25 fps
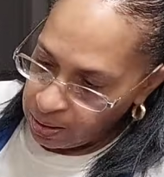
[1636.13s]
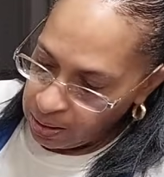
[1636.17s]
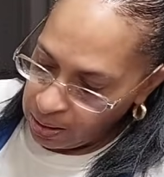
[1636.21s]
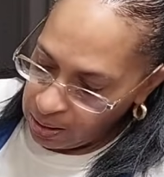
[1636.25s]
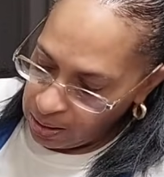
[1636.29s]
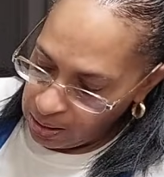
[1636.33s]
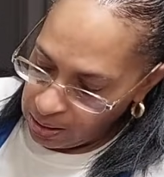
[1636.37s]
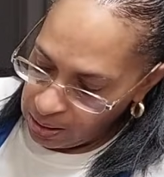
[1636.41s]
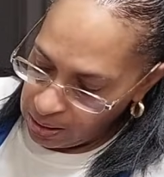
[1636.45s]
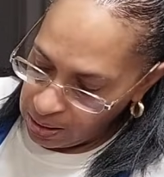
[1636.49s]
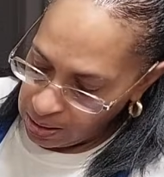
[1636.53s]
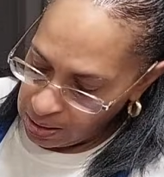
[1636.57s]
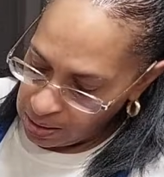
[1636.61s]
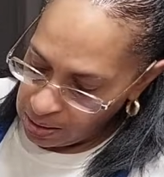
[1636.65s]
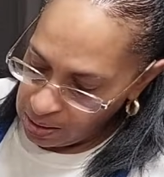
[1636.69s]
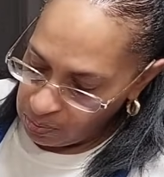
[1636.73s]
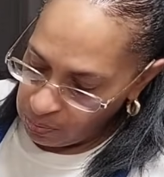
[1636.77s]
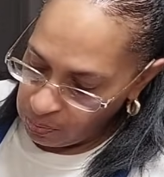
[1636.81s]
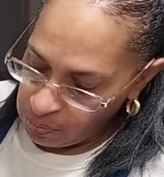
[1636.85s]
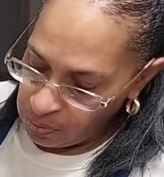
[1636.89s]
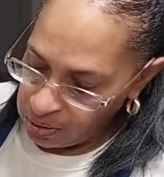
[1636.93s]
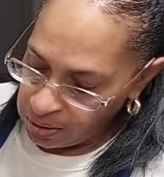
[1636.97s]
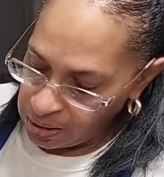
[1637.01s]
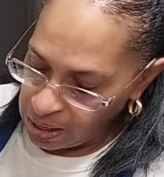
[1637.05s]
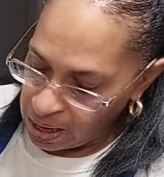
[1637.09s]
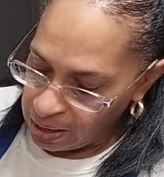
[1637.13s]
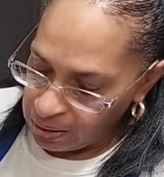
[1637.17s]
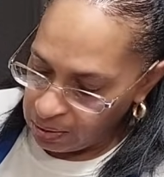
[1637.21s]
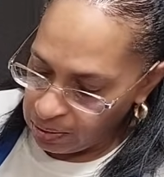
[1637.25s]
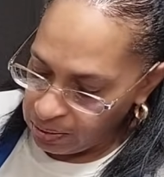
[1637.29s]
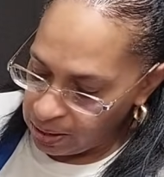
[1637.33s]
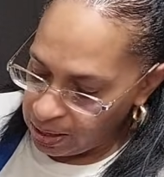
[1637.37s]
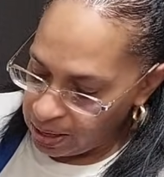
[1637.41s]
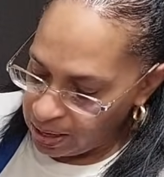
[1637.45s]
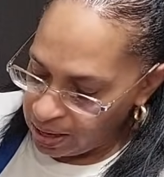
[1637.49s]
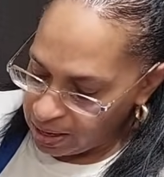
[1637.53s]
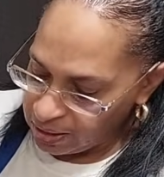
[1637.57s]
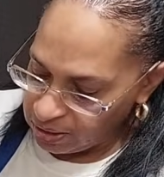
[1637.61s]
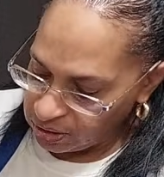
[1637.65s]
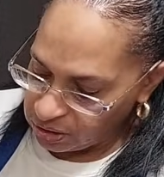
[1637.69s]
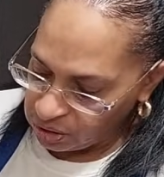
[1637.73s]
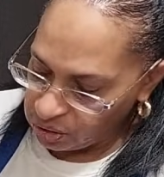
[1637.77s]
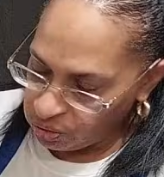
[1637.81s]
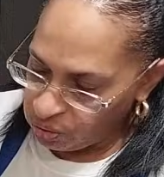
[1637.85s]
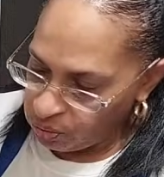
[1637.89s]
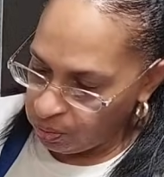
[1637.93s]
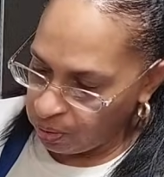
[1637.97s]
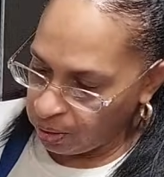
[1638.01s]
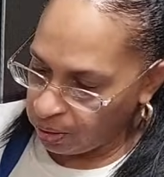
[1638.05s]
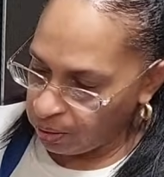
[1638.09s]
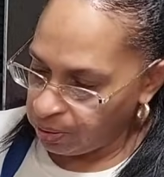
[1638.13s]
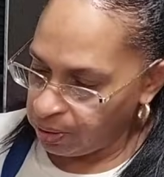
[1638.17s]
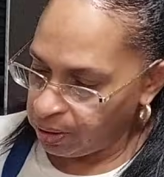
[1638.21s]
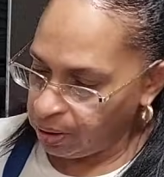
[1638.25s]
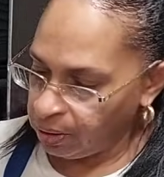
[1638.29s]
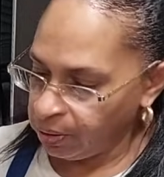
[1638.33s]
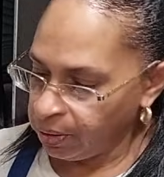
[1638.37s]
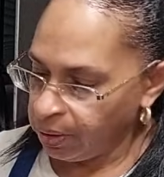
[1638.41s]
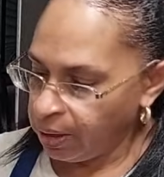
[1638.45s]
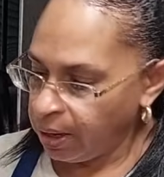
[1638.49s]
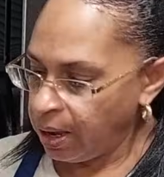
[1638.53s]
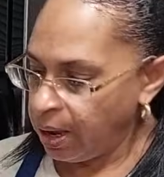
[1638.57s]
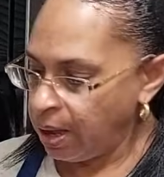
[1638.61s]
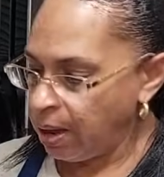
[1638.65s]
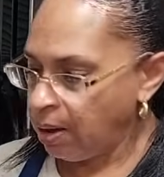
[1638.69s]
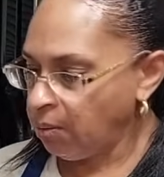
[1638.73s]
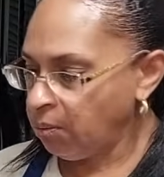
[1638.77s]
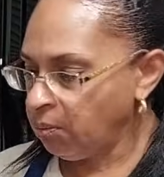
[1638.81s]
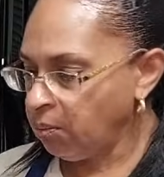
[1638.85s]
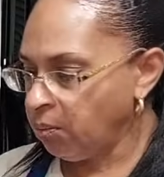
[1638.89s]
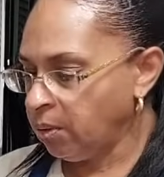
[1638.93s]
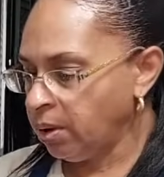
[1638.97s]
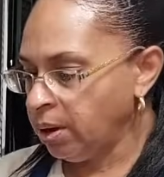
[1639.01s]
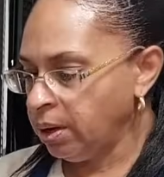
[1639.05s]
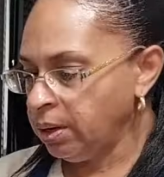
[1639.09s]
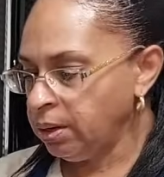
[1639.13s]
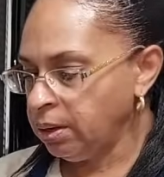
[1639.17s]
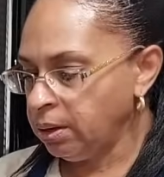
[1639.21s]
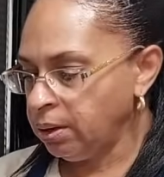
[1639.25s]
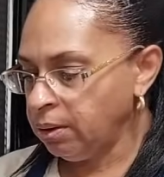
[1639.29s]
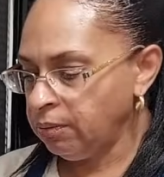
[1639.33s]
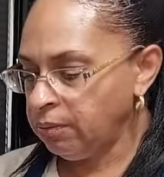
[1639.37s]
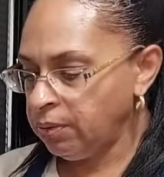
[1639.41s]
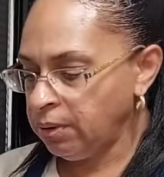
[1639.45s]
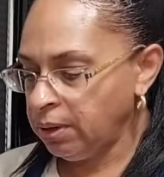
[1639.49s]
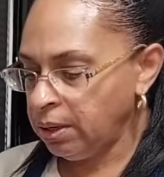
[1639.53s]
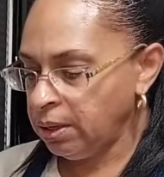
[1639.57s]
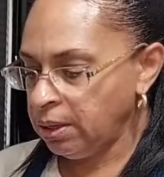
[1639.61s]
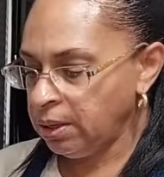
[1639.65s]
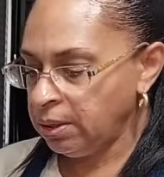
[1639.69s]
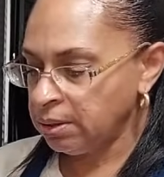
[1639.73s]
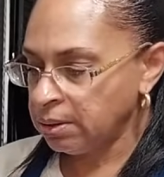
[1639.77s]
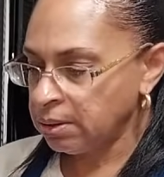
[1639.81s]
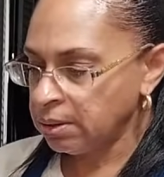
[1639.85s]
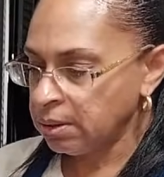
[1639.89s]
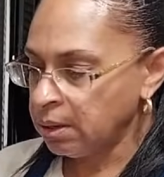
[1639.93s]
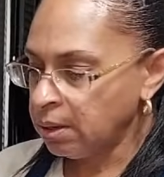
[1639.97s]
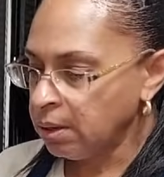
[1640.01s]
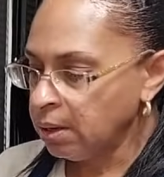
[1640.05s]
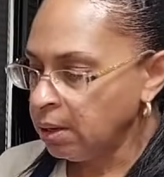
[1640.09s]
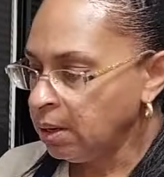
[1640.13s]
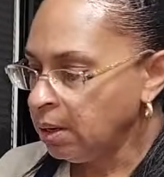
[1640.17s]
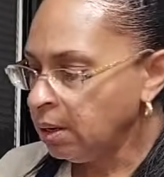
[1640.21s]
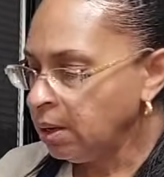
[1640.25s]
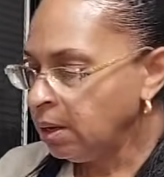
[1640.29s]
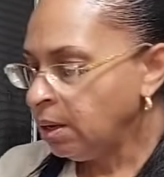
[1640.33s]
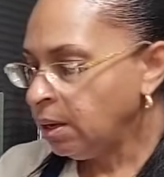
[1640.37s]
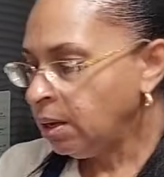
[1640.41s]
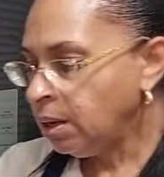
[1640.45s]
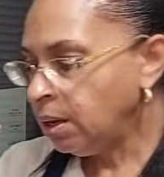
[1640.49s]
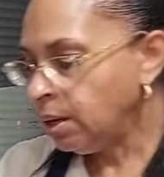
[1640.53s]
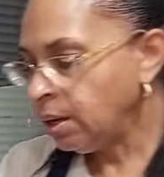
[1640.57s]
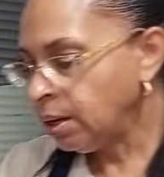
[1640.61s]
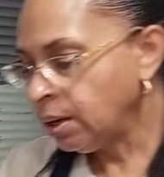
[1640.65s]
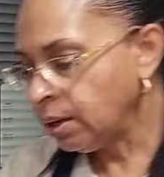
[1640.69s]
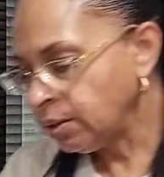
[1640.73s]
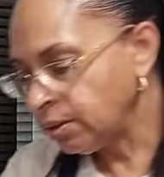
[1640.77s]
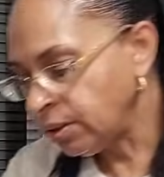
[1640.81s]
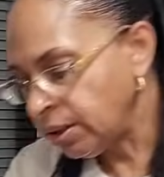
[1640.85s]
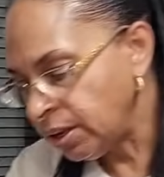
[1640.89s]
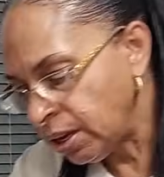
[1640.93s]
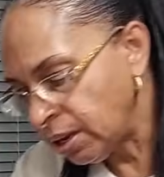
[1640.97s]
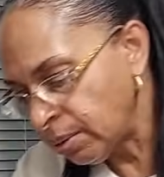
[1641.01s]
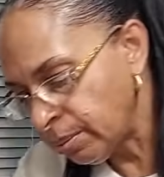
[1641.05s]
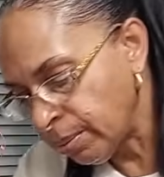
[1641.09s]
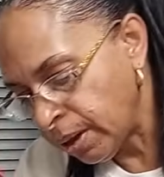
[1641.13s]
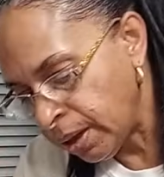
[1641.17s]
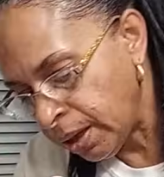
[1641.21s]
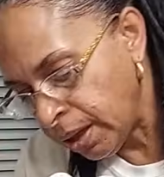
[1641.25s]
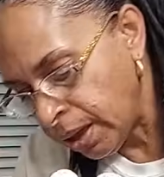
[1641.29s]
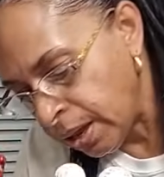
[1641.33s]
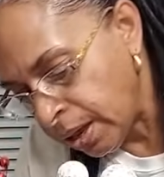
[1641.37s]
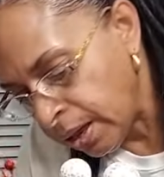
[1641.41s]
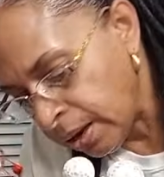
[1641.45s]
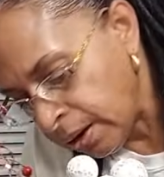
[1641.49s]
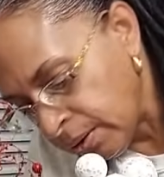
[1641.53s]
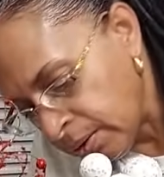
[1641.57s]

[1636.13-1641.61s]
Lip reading: And we're not going to add 2. We're only going to add 1 of these. And I think I'm going to add